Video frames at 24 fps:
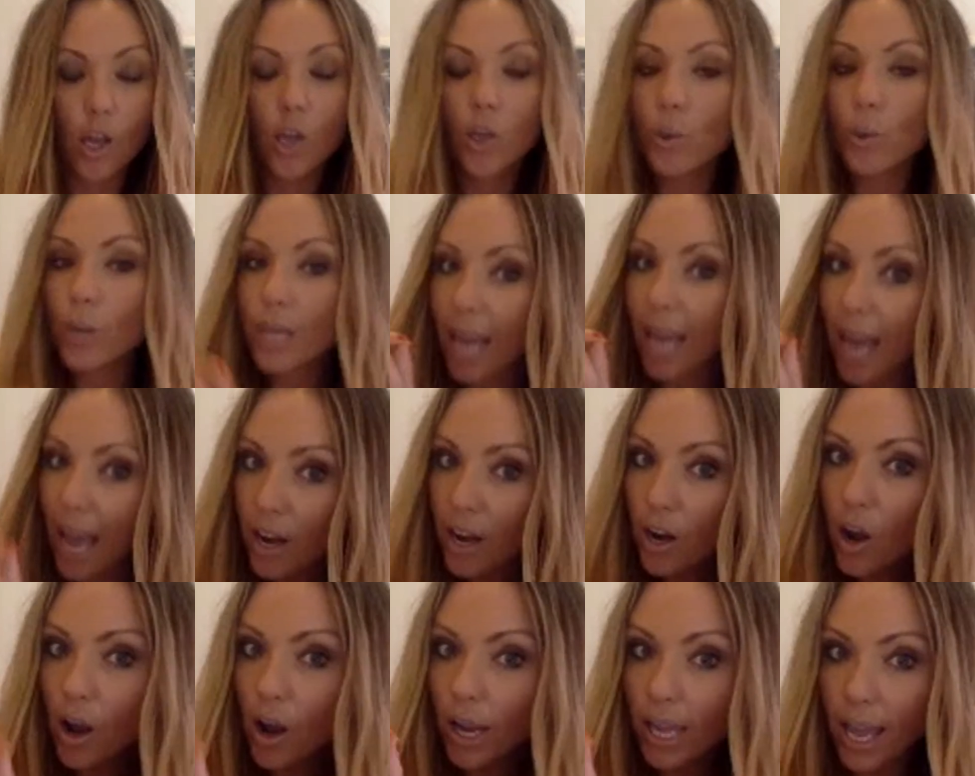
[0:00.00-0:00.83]
You
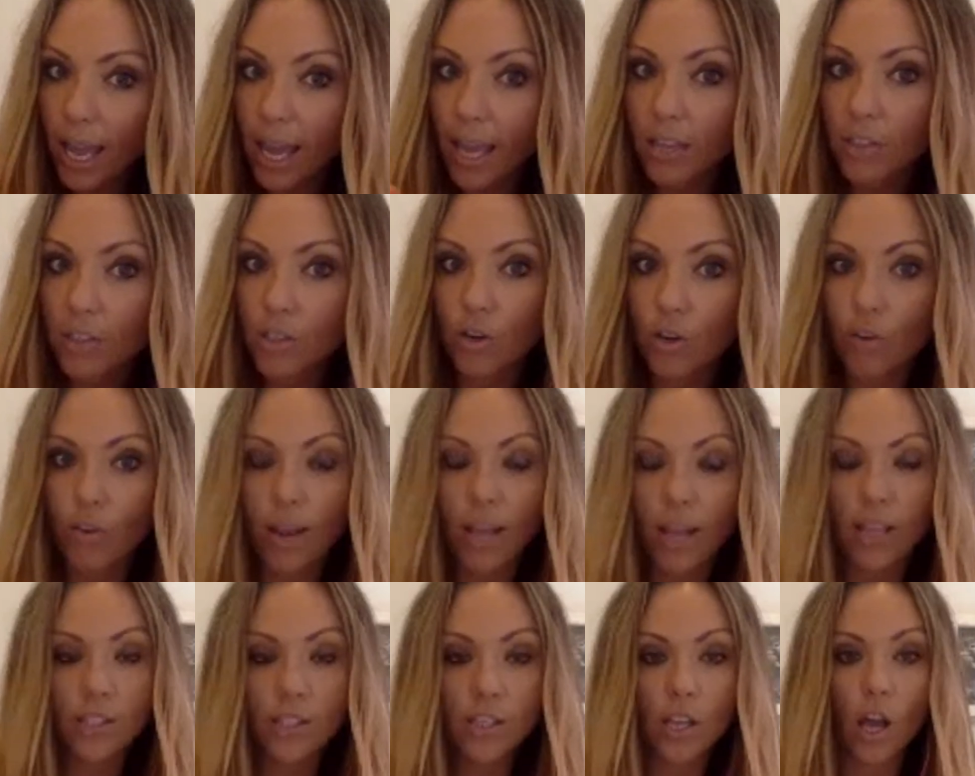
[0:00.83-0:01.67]
cannot cage a
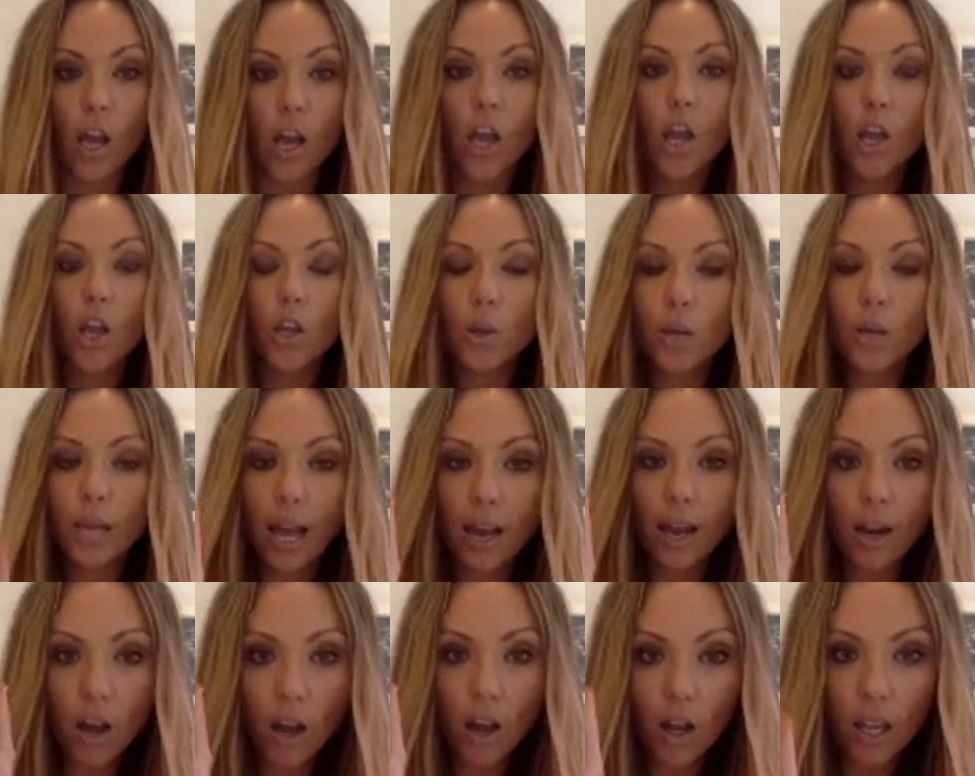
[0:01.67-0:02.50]
creator. You
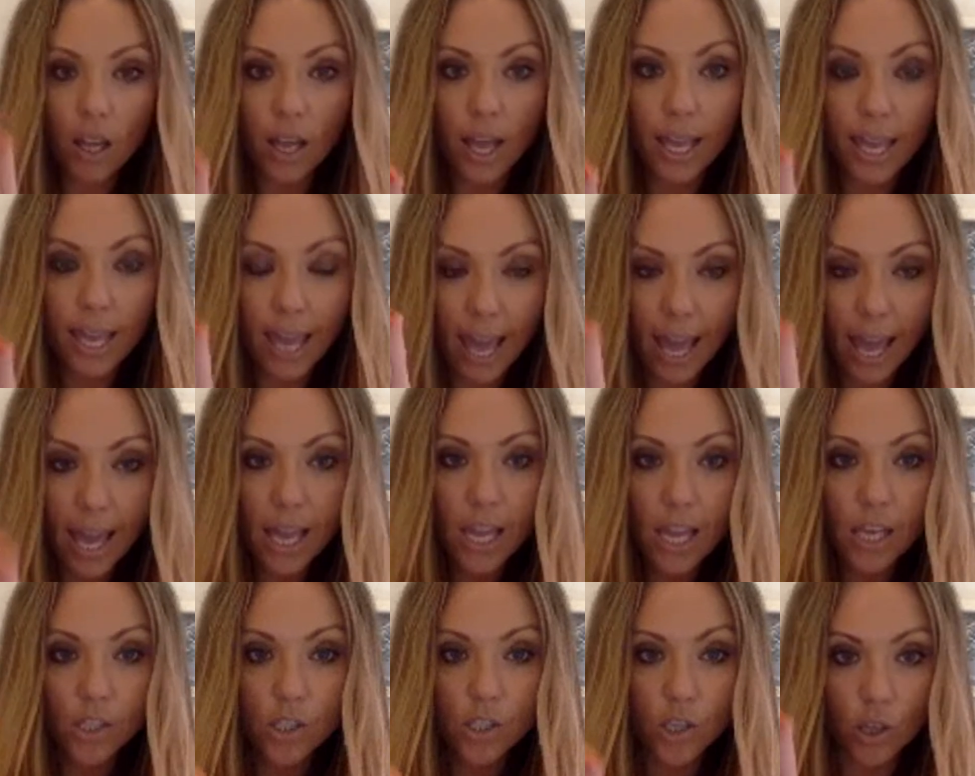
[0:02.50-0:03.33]
cannot
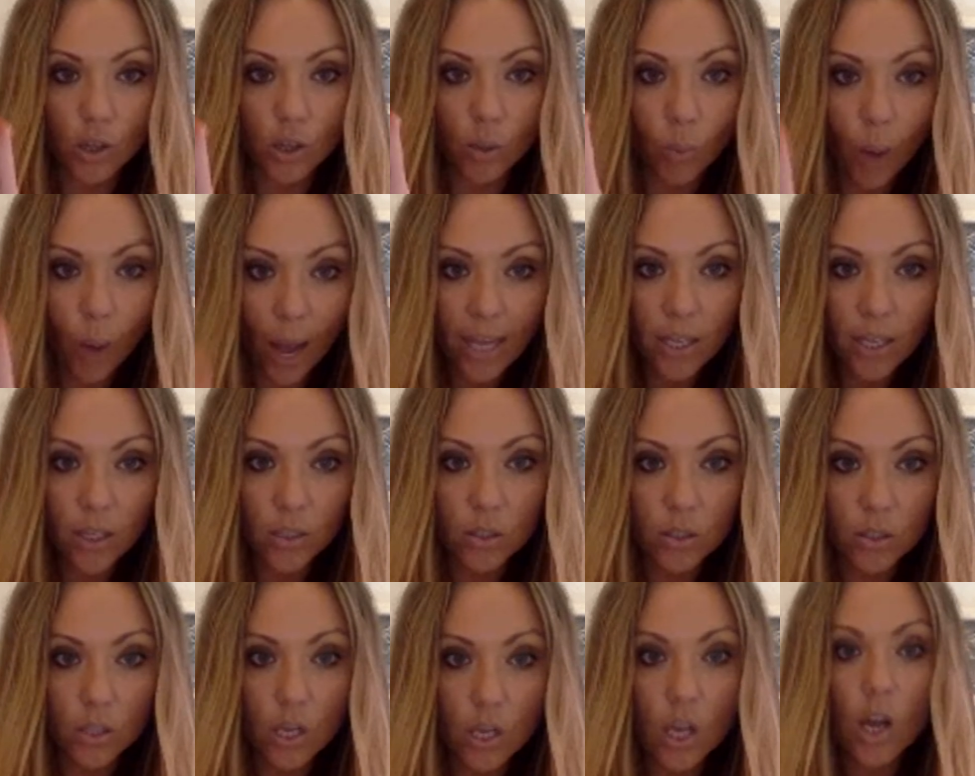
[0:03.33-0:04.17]
cage the
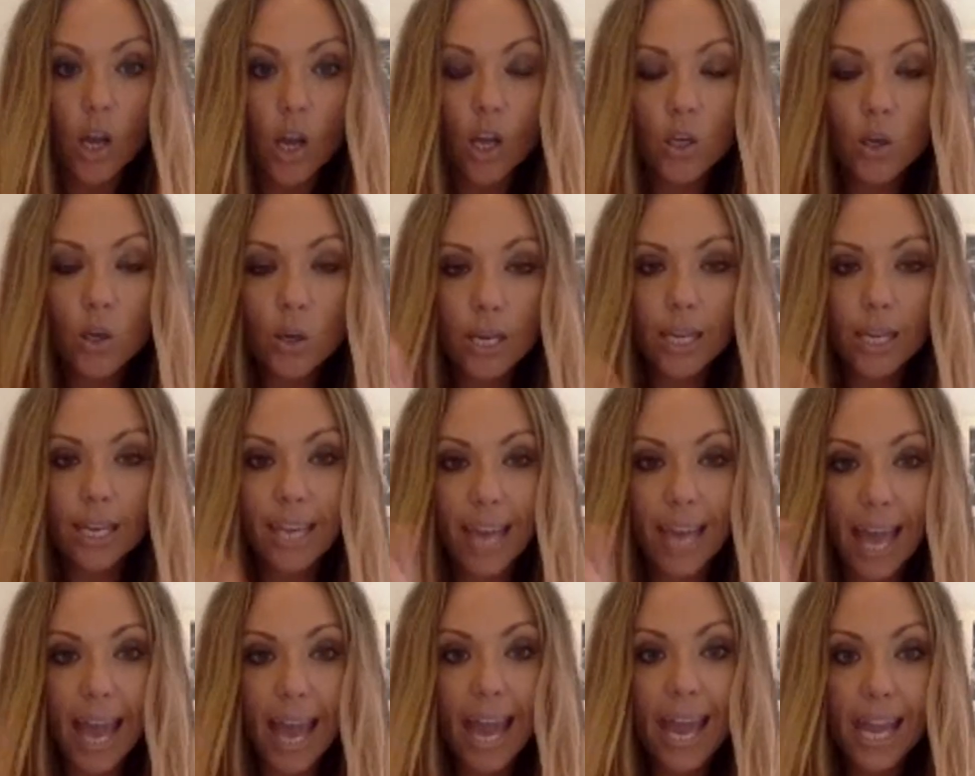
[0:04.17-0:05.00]
wild. You can
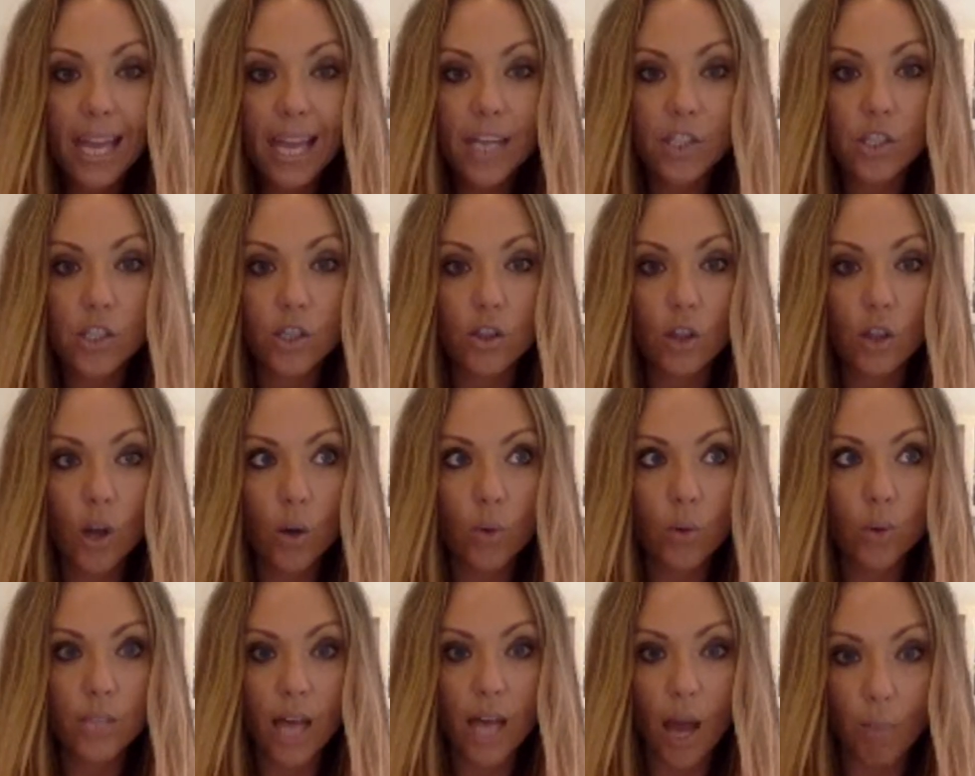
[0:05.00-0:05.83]
cage
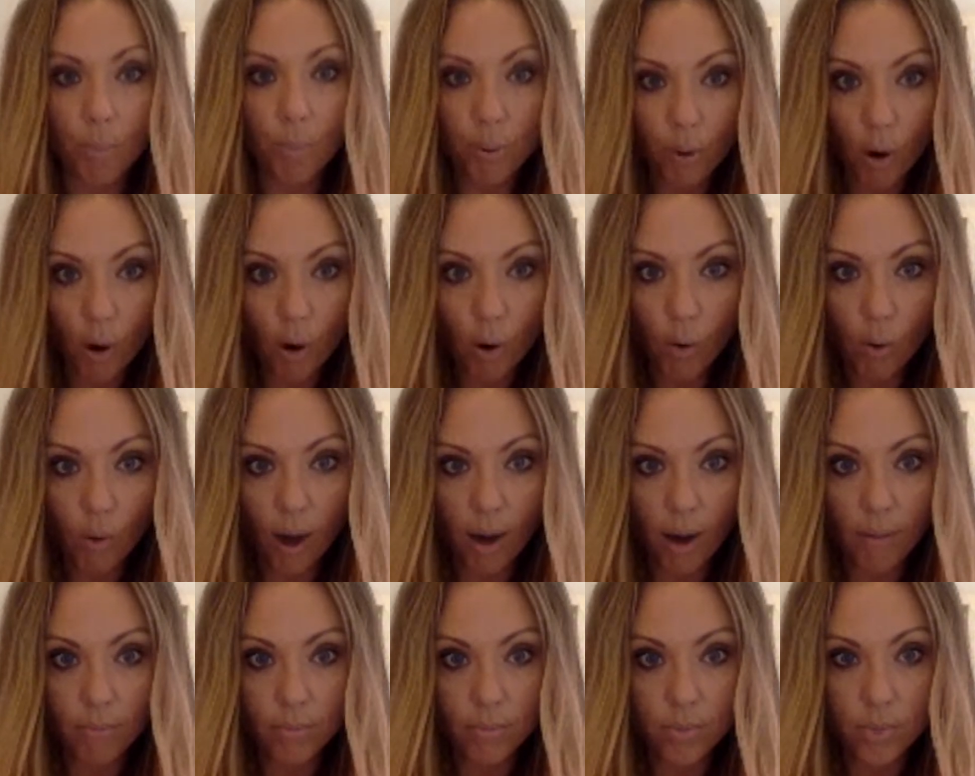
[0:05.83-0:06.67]
those that are
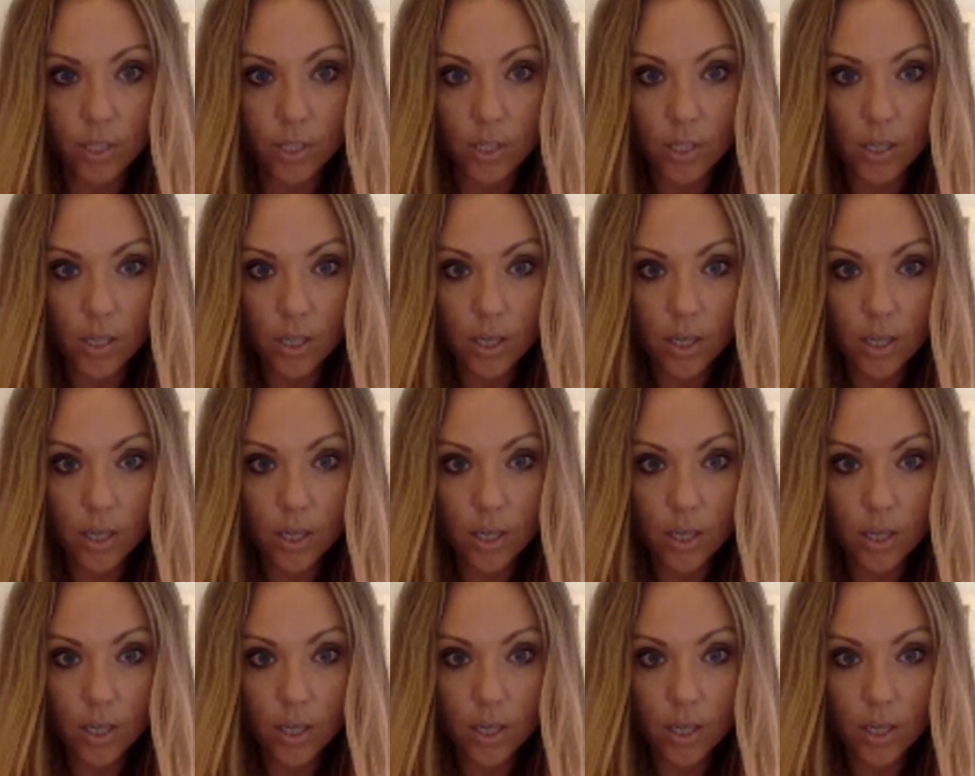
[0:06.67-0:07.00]
programmed.